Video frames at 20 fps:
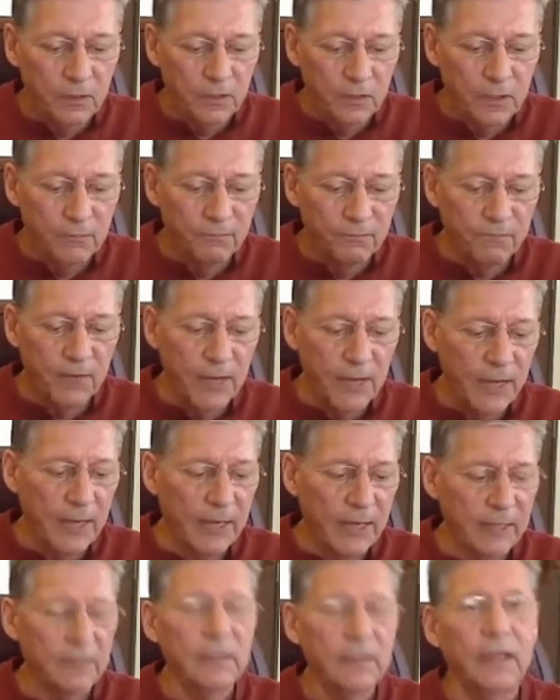
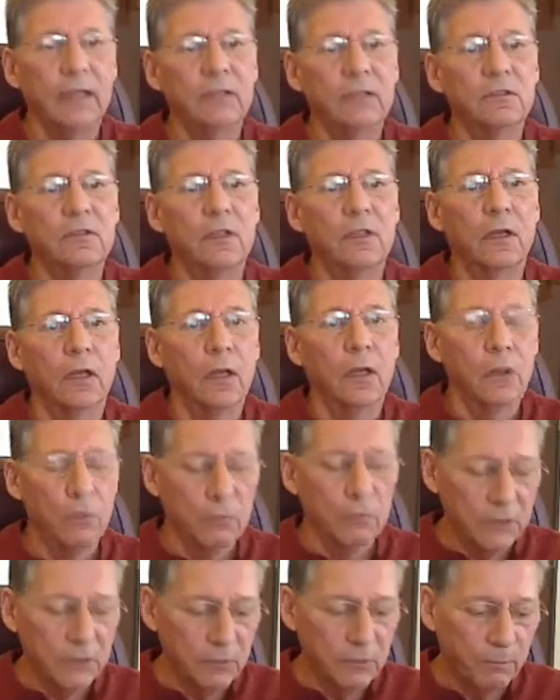defined as the
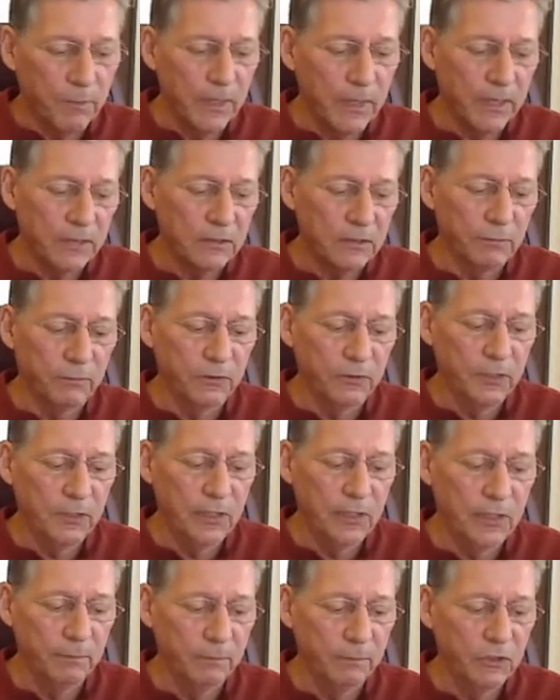lowest possible
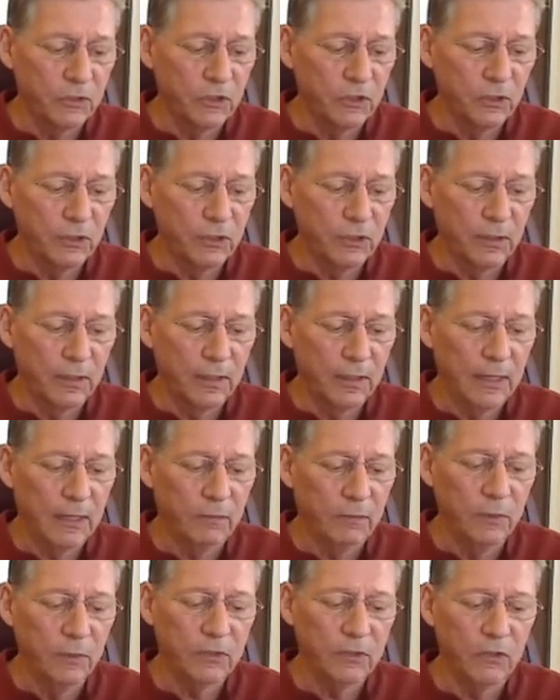temperature
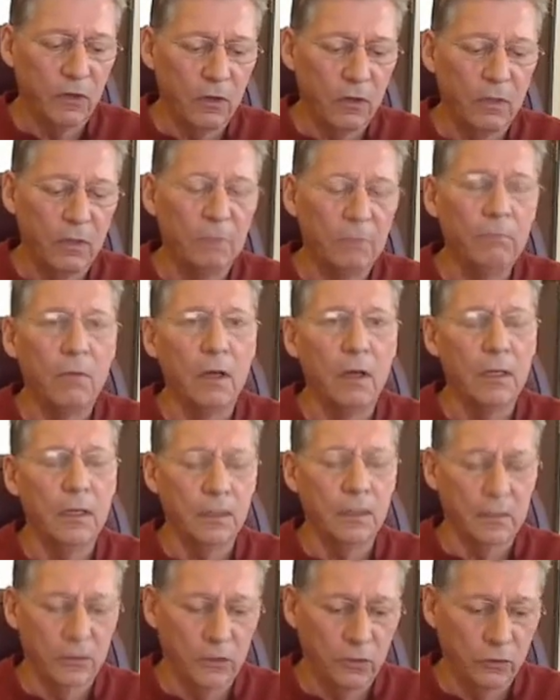at which all
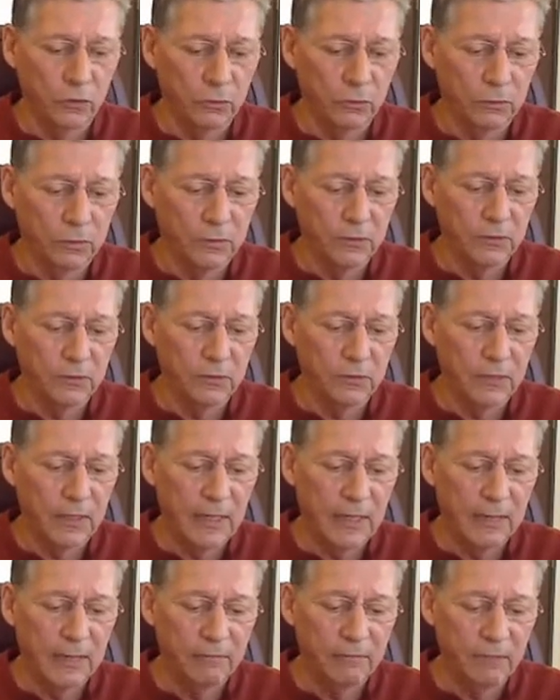molecules
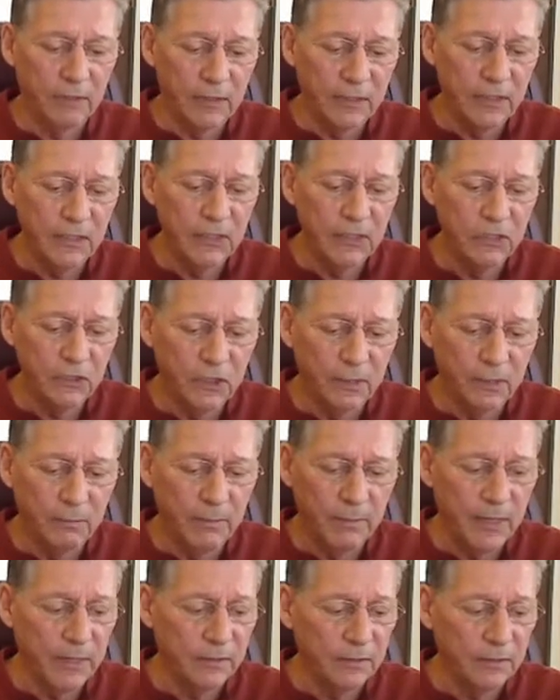have the least
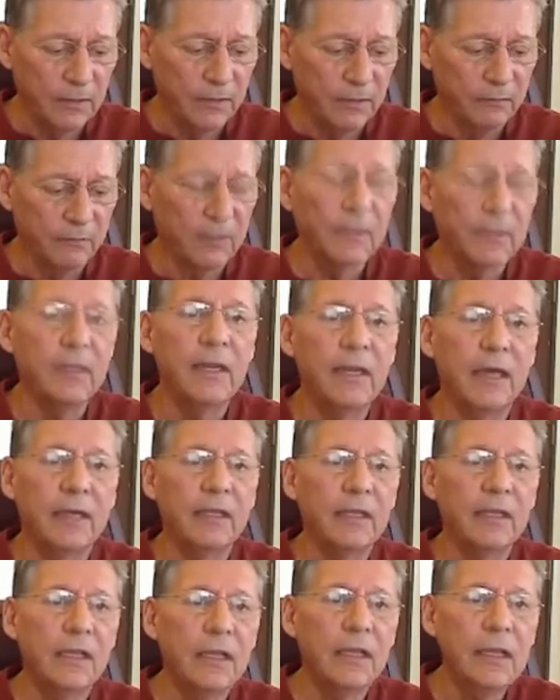amount of
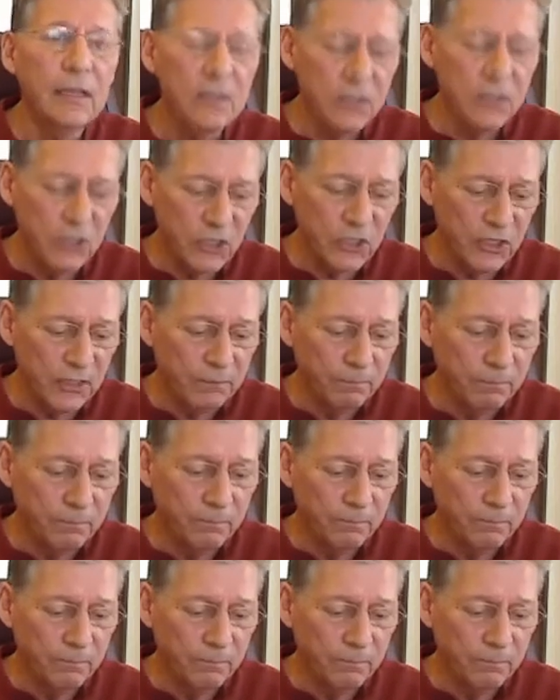kinetic energy.